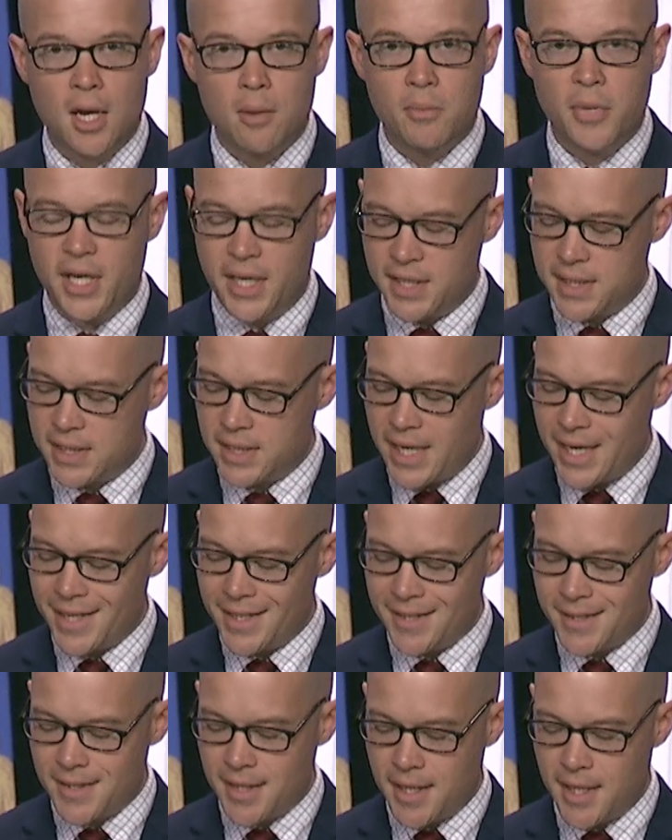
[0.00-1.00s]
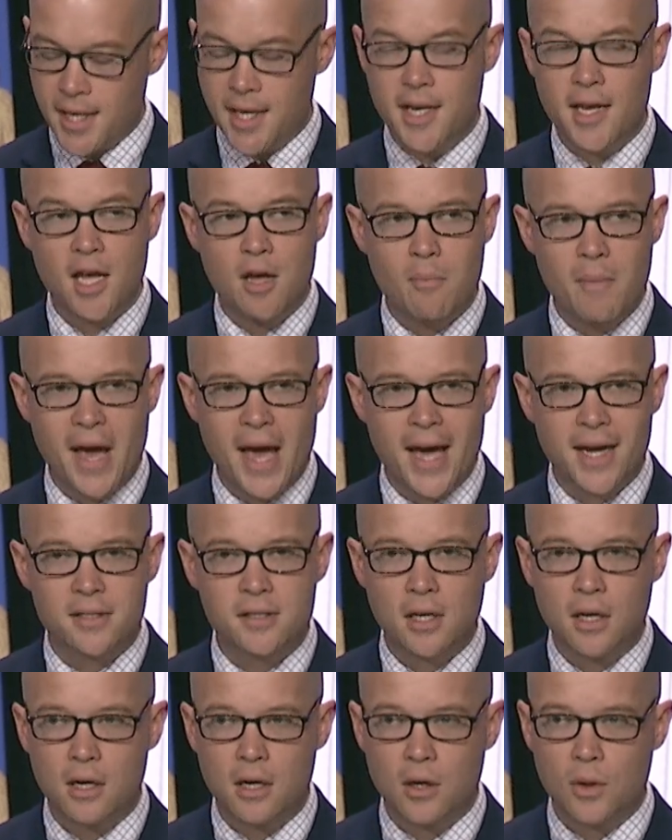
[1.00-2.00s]
but his legacy and impact
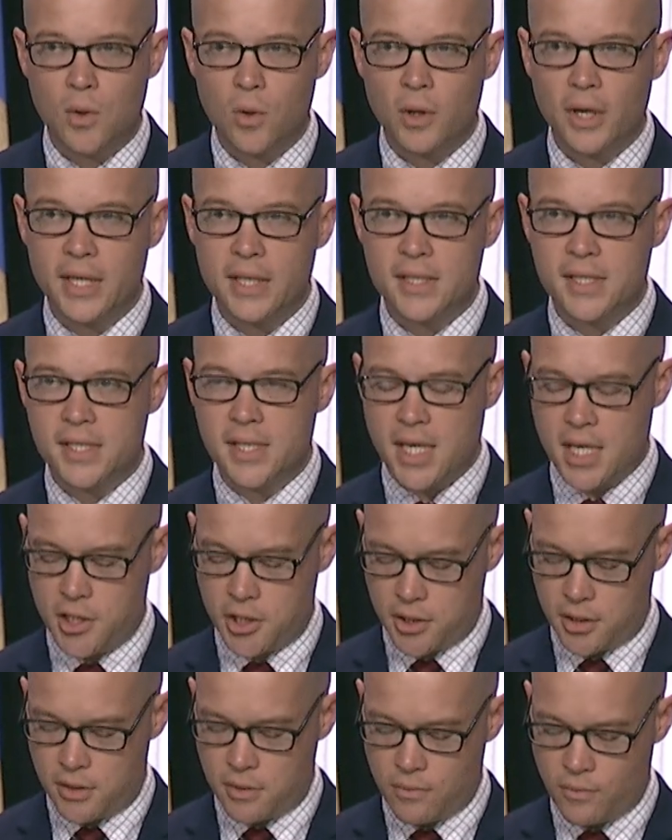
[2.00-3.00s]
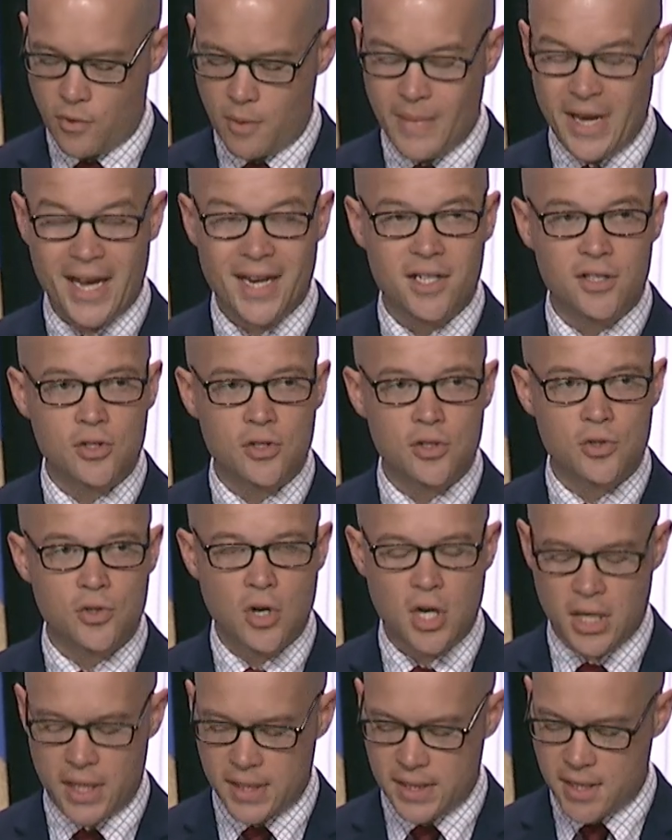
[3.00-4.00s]
on our organization remain as
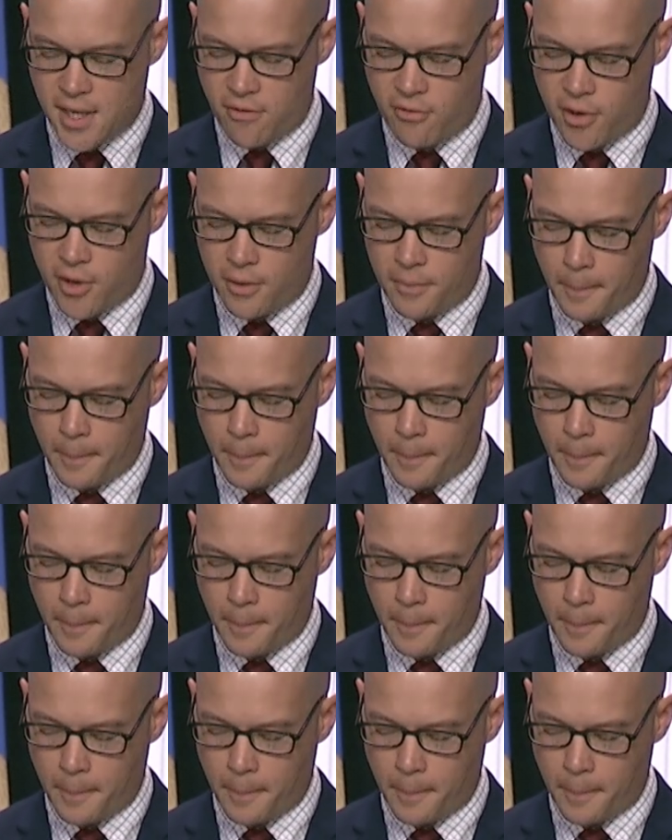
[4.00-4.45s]
strong as ever.